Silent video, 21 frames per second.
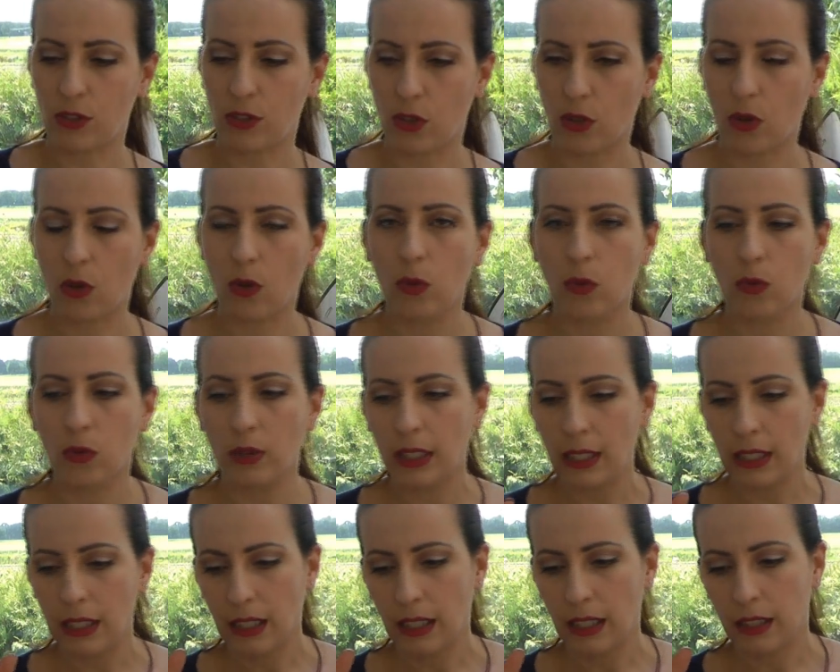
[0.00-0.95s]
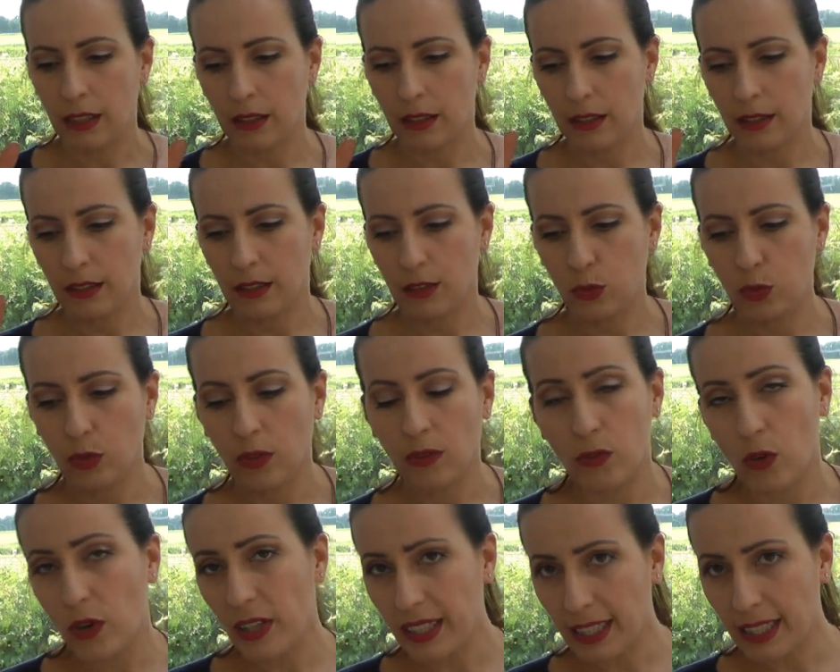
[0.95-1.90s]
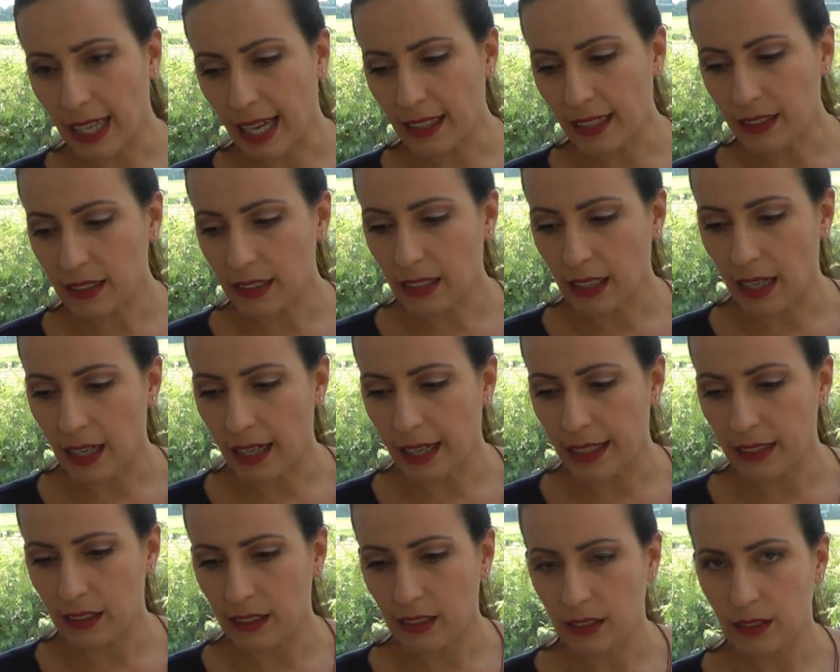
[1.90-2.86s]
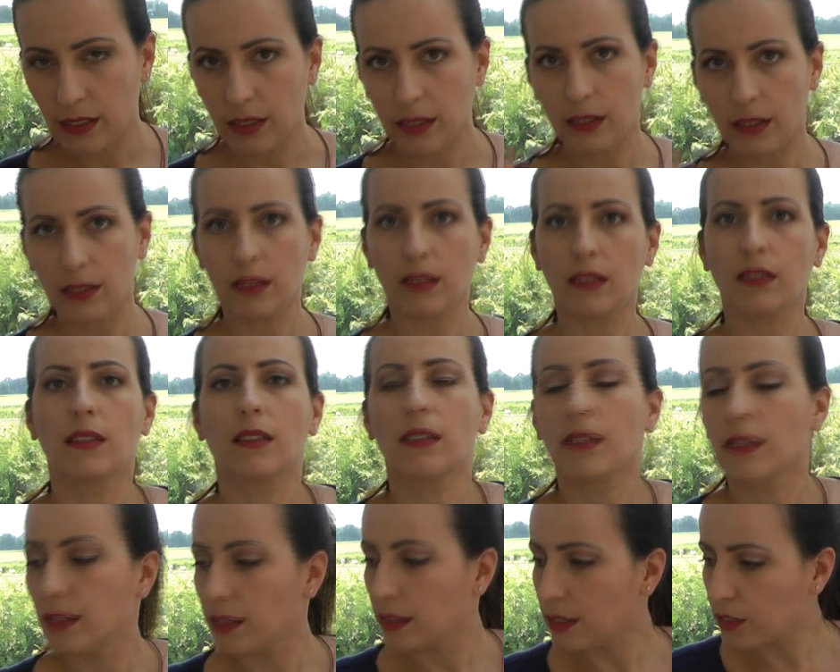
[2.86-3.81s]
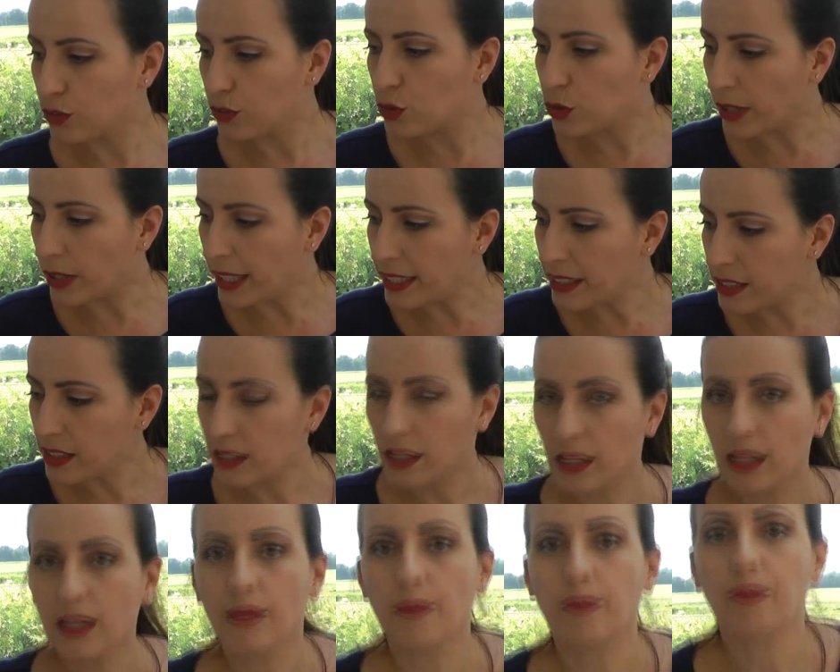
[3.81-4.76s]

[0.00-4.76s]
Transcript: So to avoid that, I traced